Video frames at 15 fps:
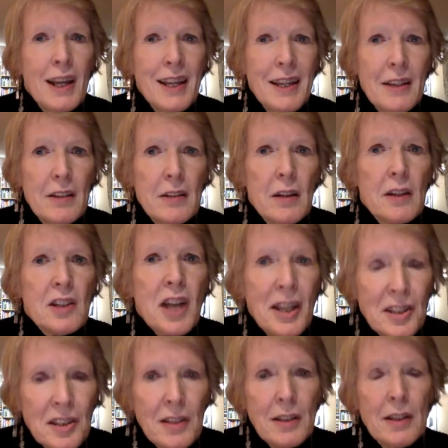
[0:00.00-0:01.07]
in
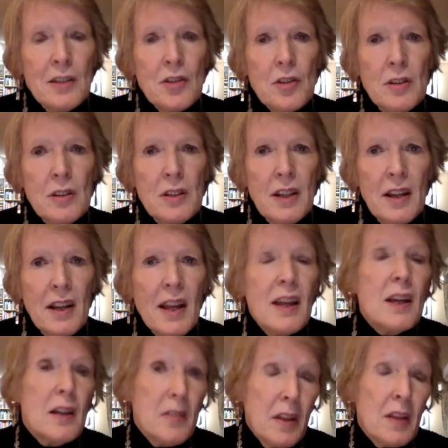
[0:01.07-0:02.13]
testing ancient
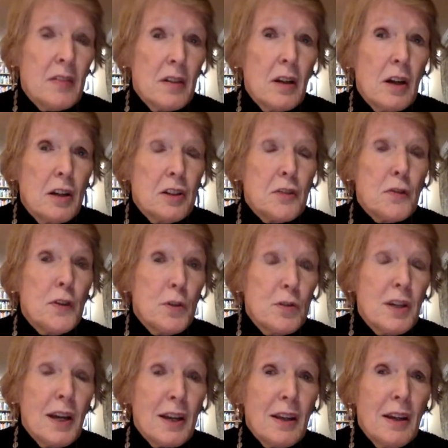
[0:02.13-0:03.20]
DNA in, in the last few
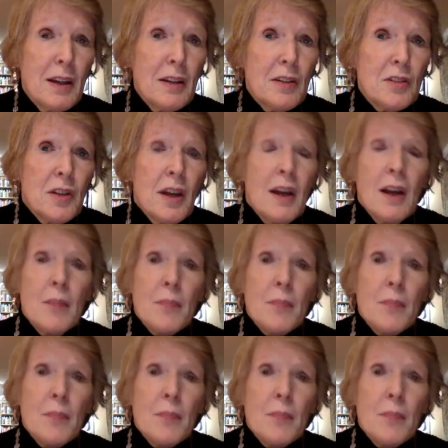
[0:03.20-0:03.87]
decades.